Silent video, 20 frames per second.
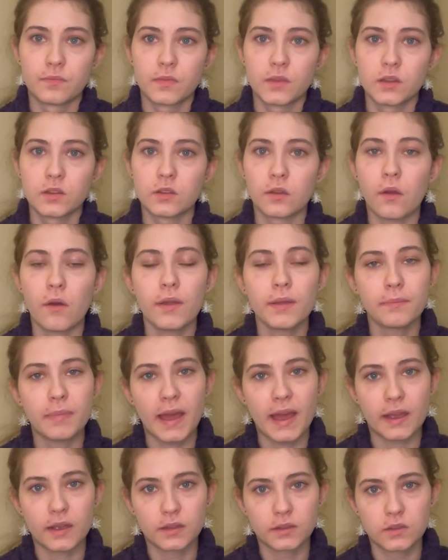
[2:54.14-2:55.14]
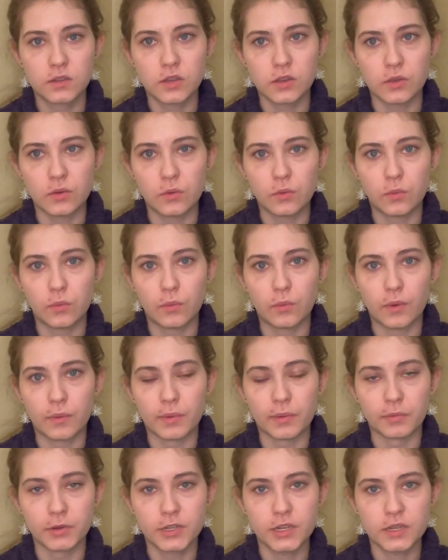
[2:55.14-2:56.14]
So going back to
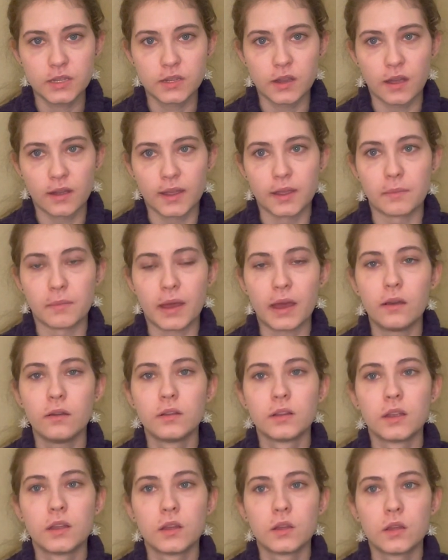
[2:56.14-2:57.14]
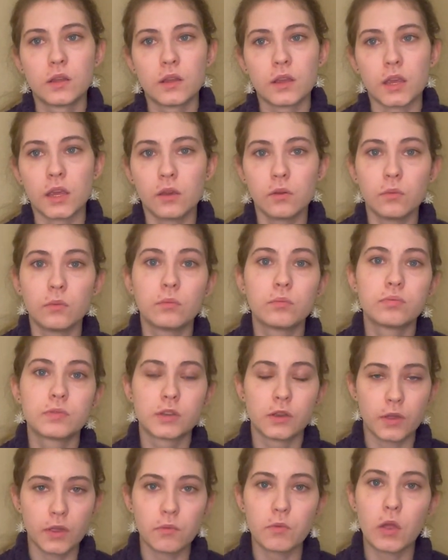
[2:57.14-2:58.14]
what we were just talking about, you
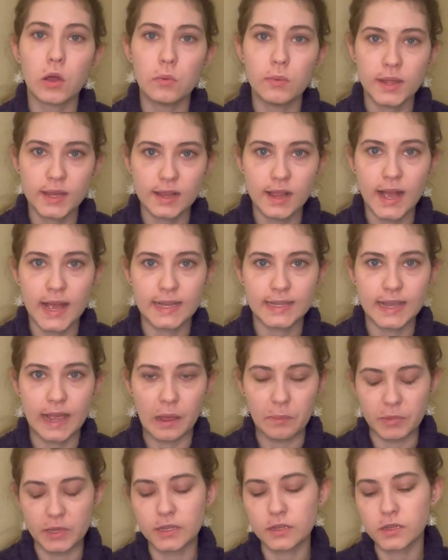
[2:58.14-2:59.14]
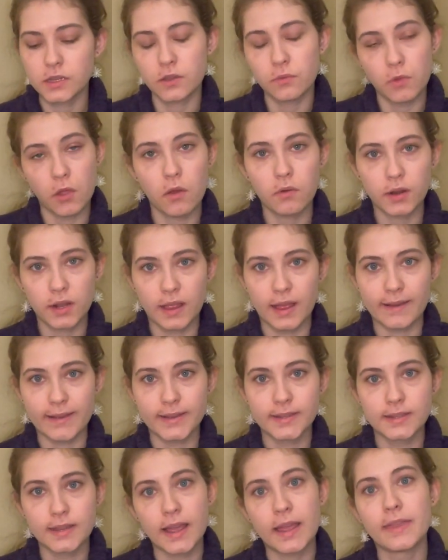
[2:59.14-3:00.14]
know when class happens, you go to
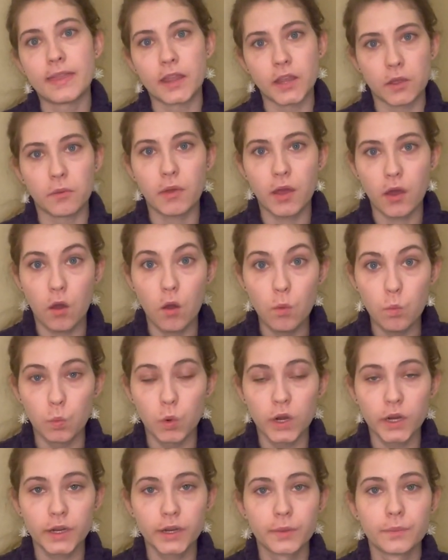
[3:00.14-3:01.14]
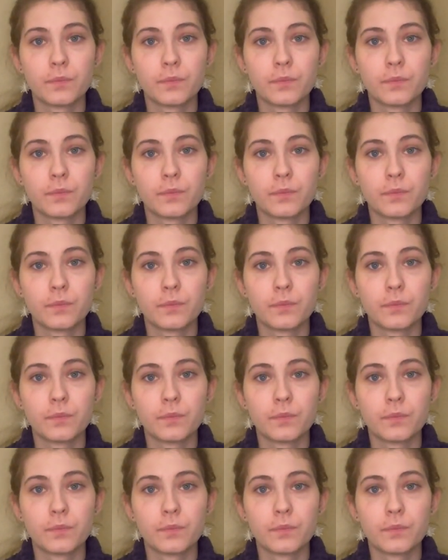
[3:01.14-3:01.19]
class, and then you get homework.